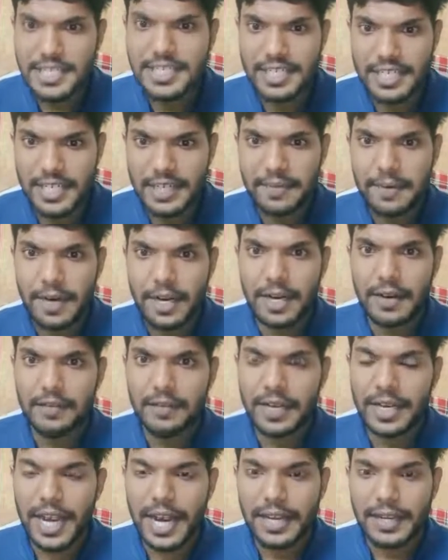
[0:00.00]
string builder
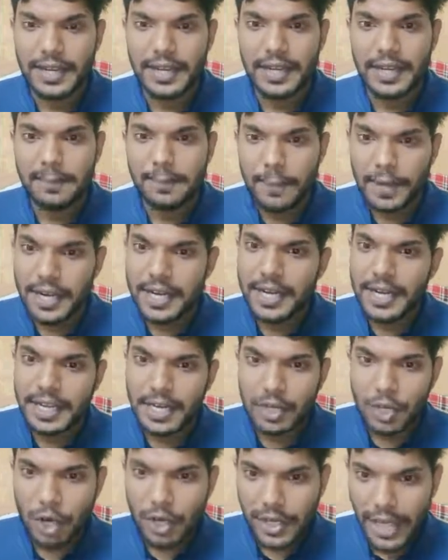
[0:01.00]
we can take
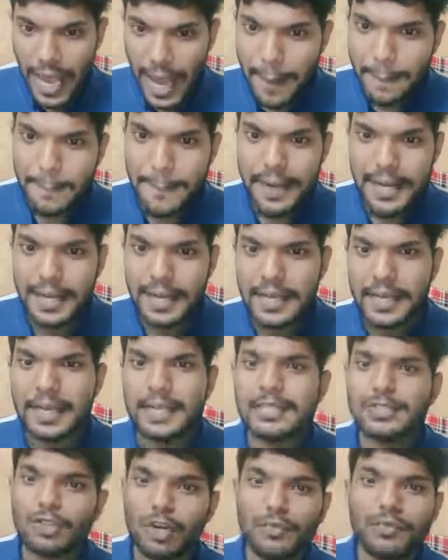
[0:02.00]
builder.append
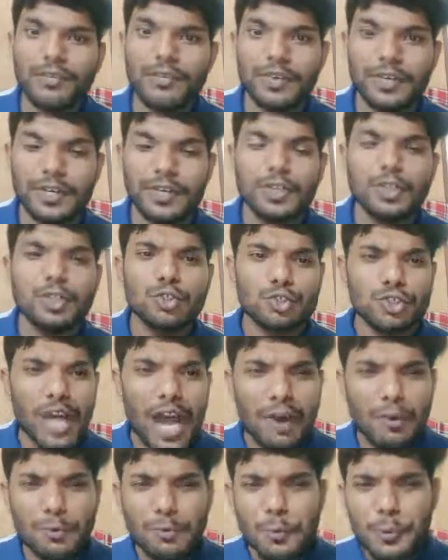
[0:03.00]
software. So
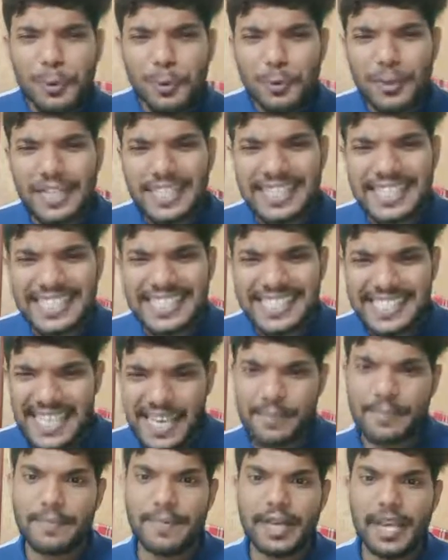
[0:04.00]
the output will be
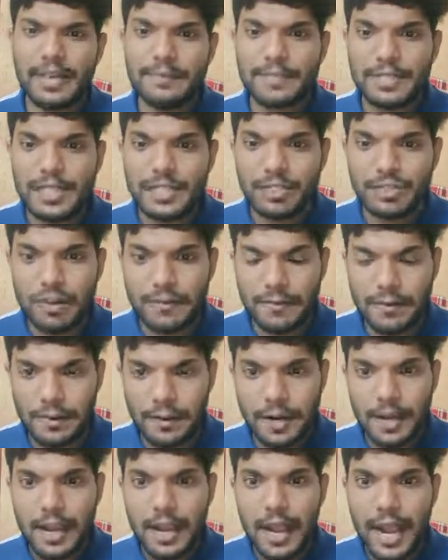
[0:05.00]
same Fshine
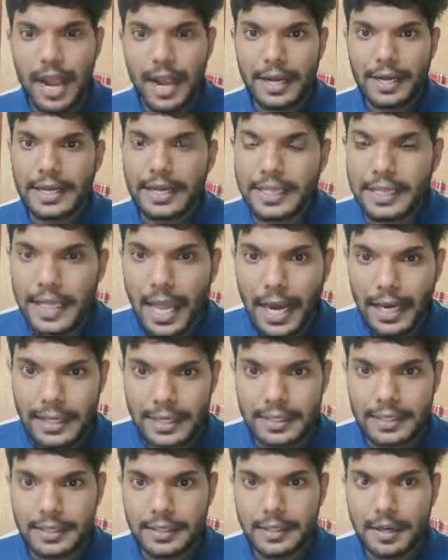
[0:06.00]
software, and in
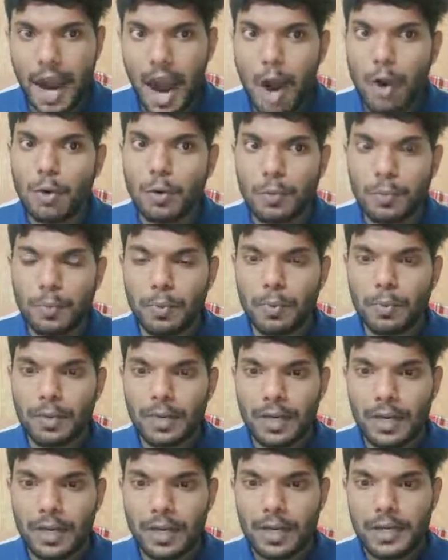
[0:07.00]
that
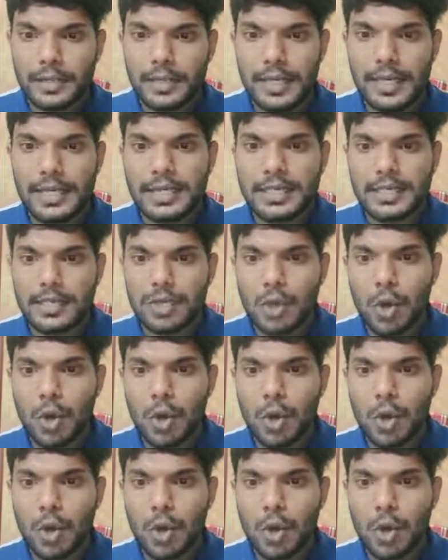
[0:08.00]
output there is